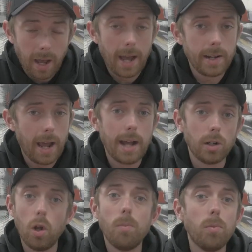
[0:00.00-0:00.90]
and add
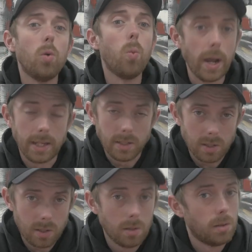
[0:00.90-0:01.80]
a lot more
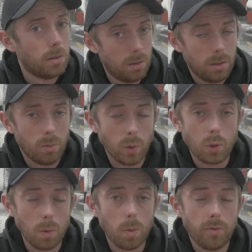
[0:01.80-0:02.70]
weight,
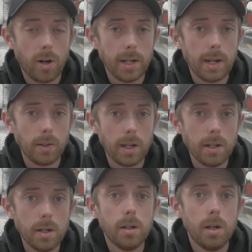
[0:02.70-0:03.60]
which we will find out
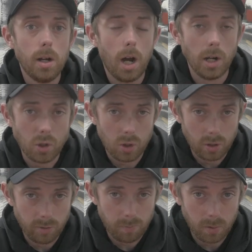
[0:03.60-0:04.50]
later. I
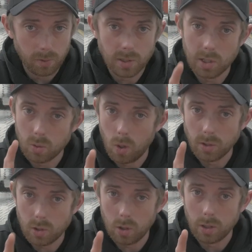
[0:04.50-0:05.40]
shouldn't have built this as
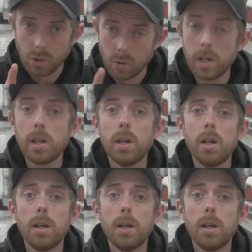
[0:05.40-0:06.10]
one solid unit.